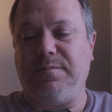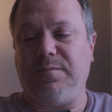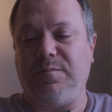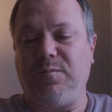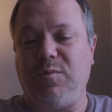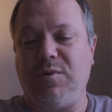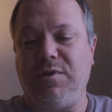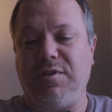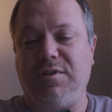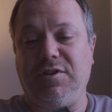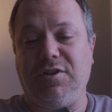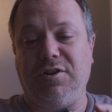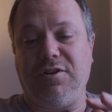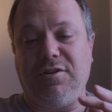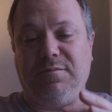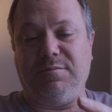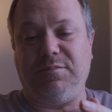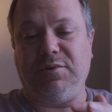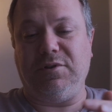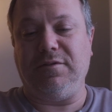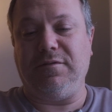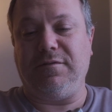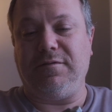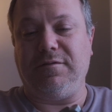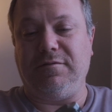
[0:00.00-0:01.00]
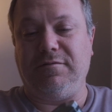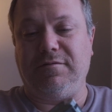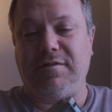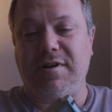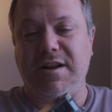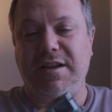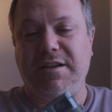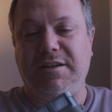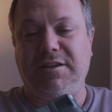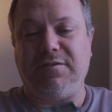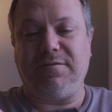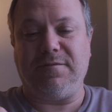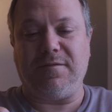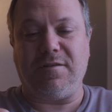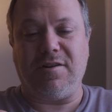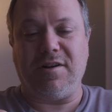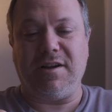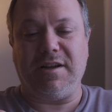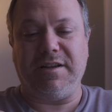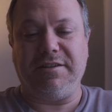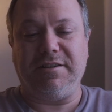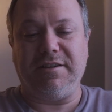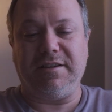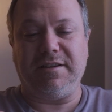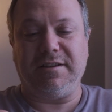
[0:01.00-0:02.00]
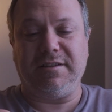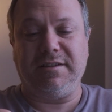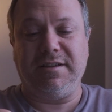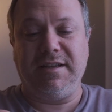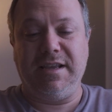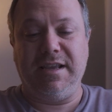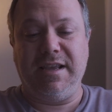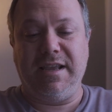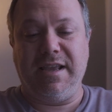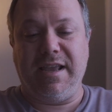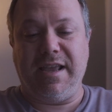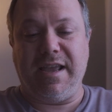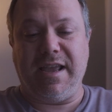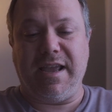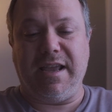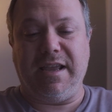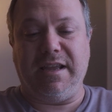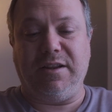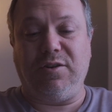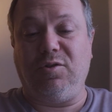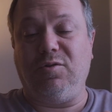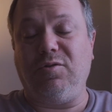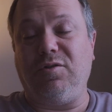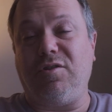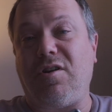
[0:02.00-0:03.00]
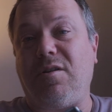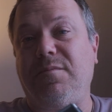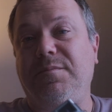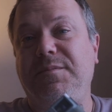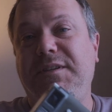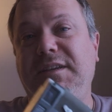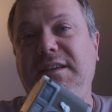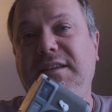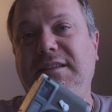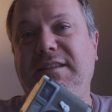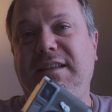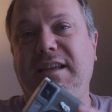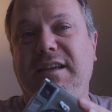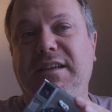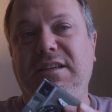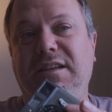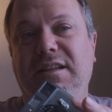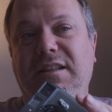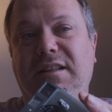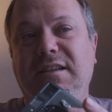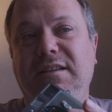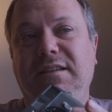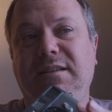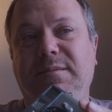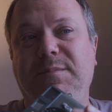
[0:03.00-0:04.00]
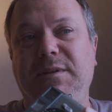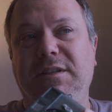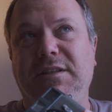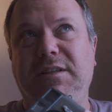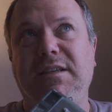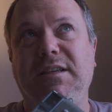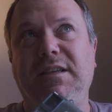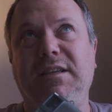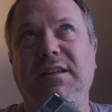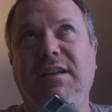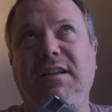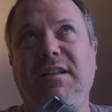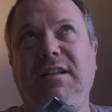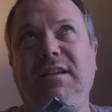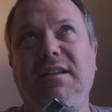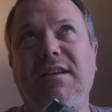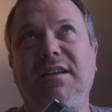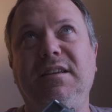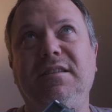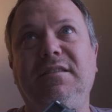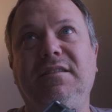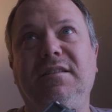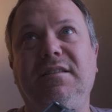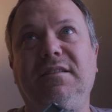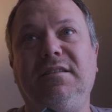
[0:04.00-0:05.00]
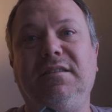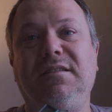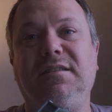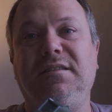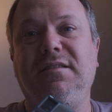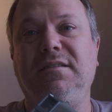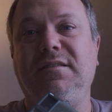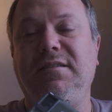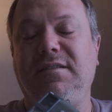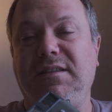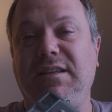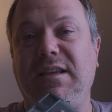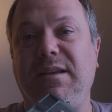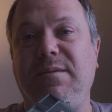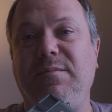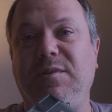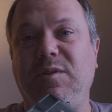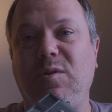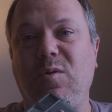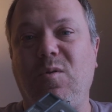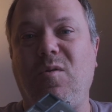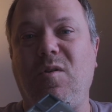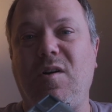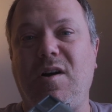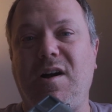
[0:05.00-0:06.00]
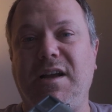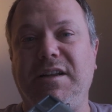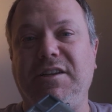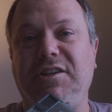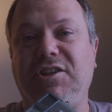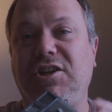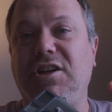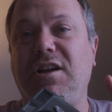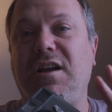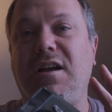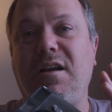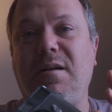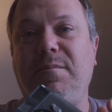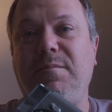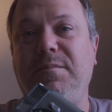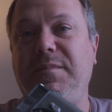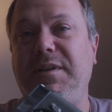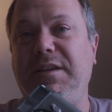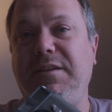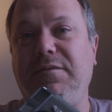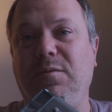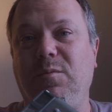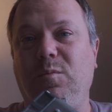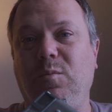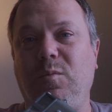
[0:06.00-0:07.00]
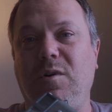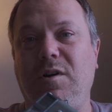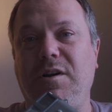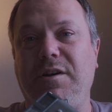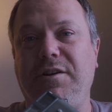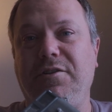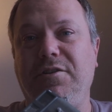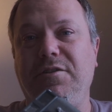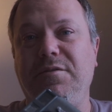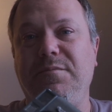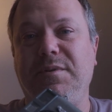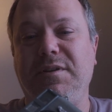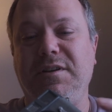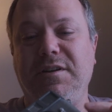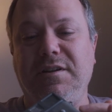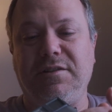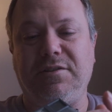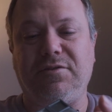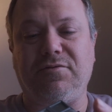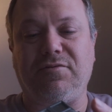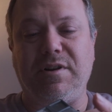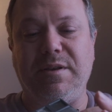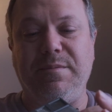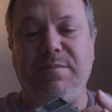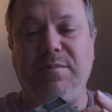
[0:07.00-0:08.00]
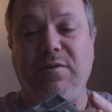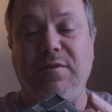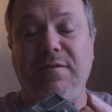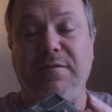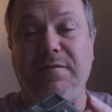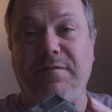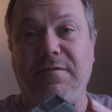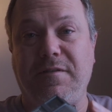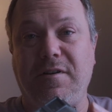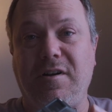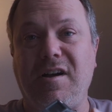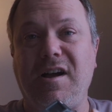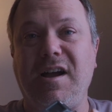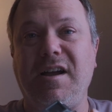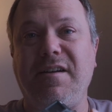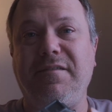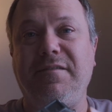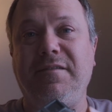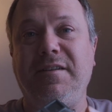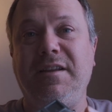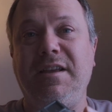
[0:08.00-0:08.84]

with beautiful rangefinder and good optics. Actually, this particular lens seems quite sharp, even wide open at 3.5.